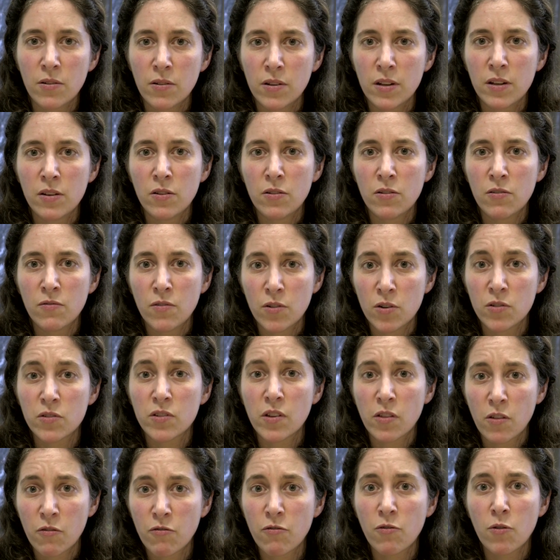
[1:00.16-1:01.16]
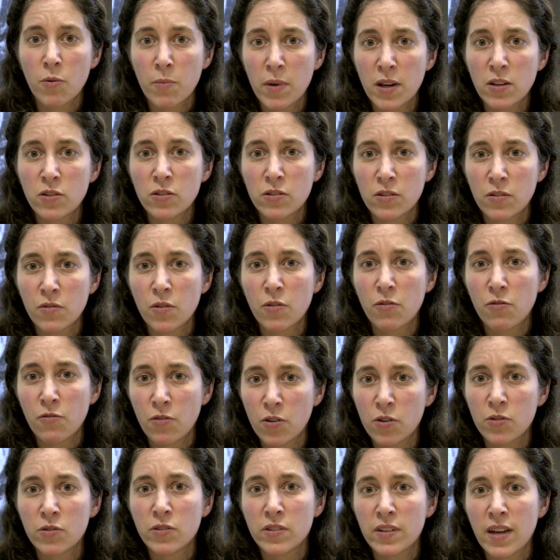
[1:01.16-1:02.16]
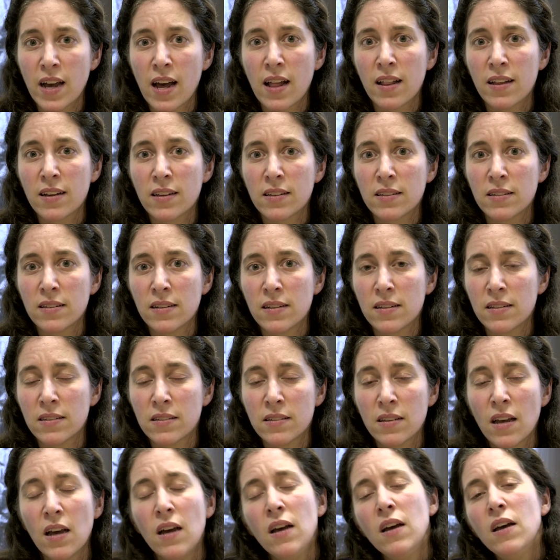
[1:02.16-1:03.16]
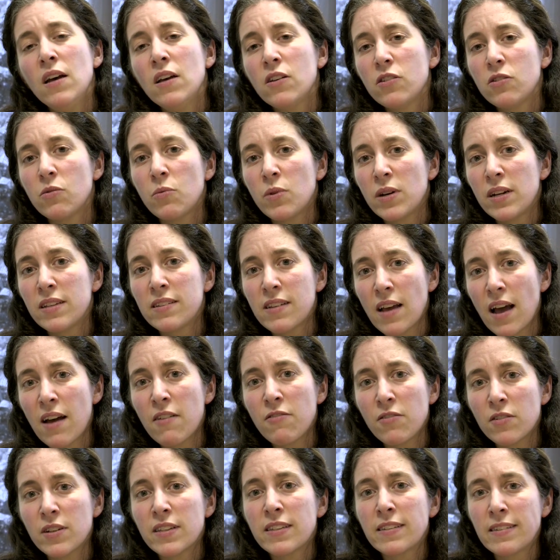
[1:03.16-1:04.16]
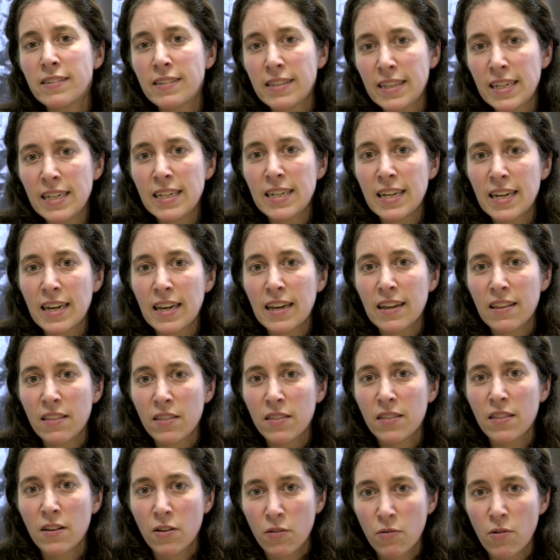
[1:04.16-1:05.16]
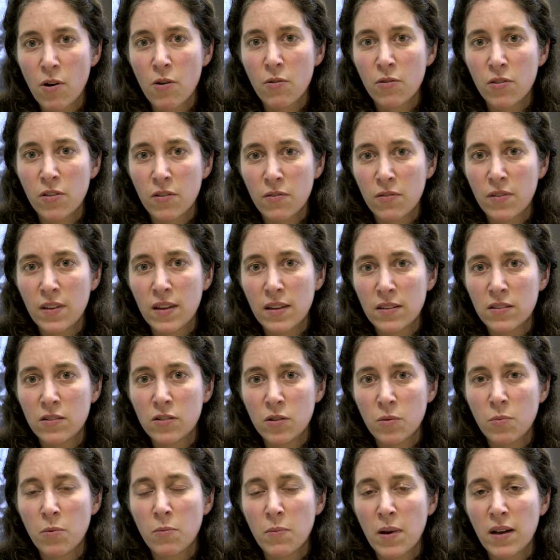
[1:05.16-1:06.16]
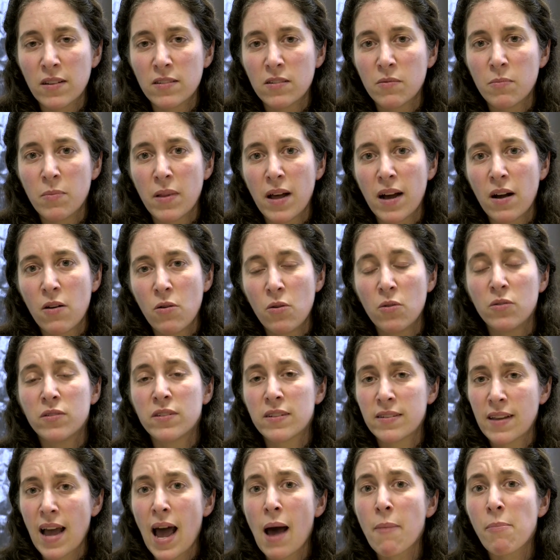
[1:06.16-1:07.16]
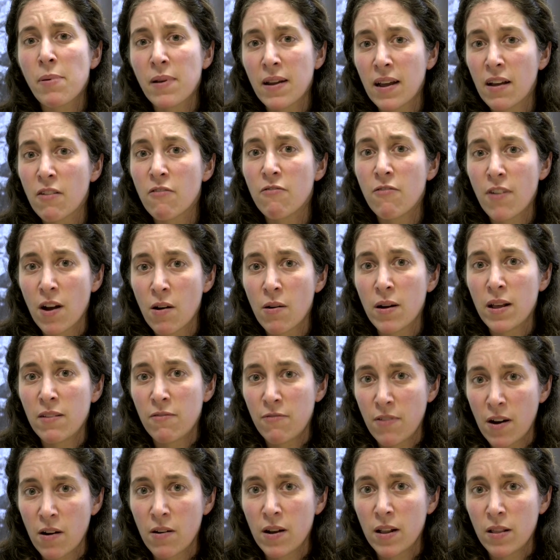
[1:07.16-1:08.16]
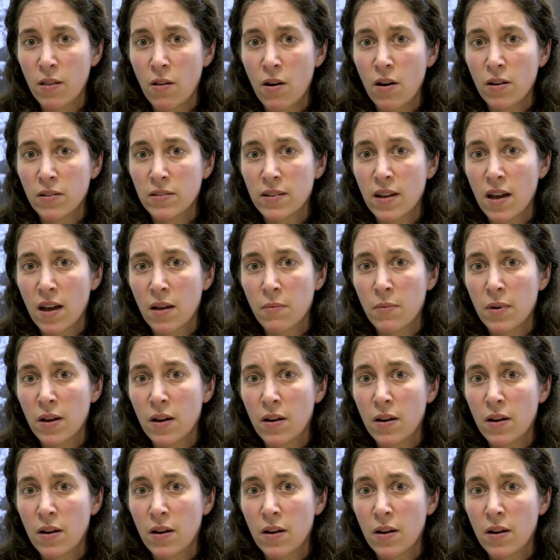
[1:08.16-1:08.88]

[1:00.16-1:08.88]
early universe and the formation of the first galaxies. So whatever is seeding the growth of these supermassive black holes is happening a very, very long time